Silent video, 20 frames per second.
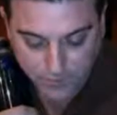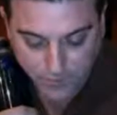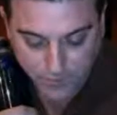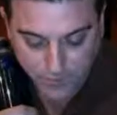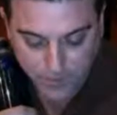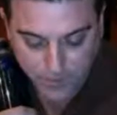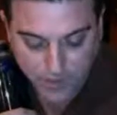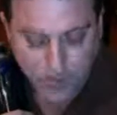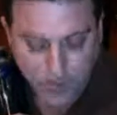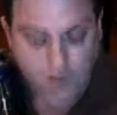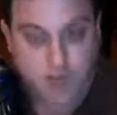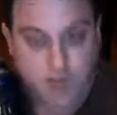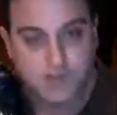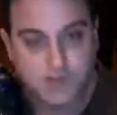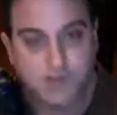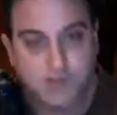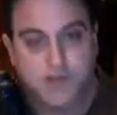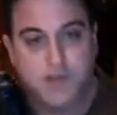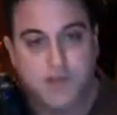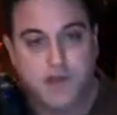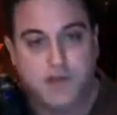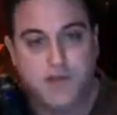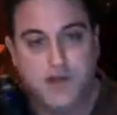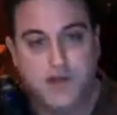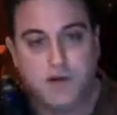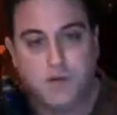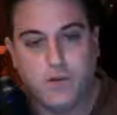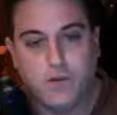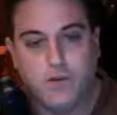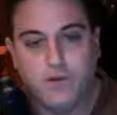because
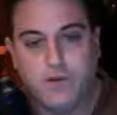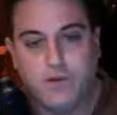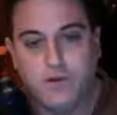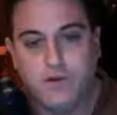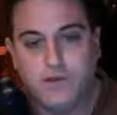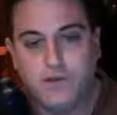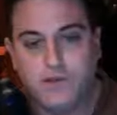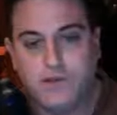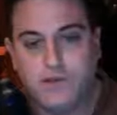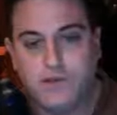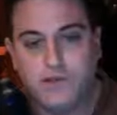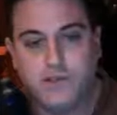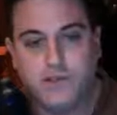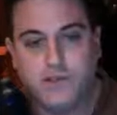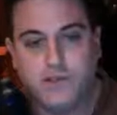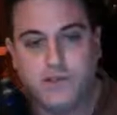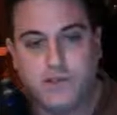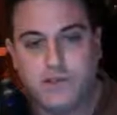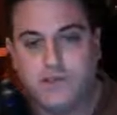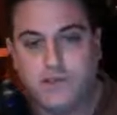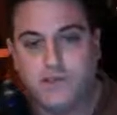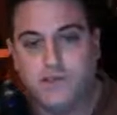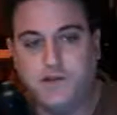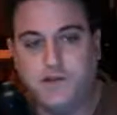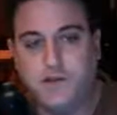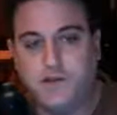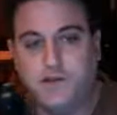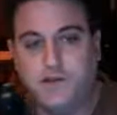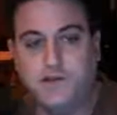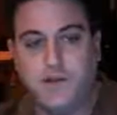their reviews
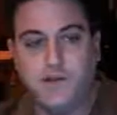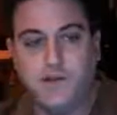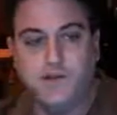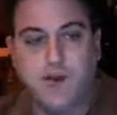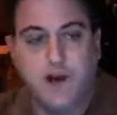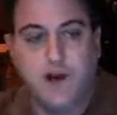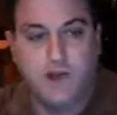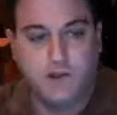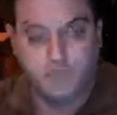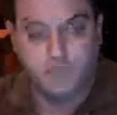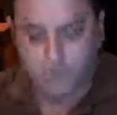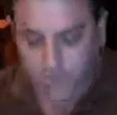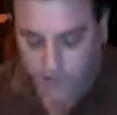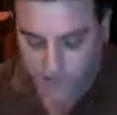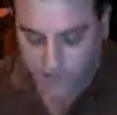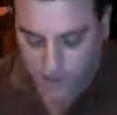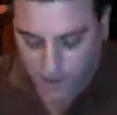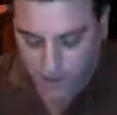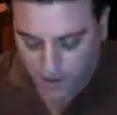they speak volumes.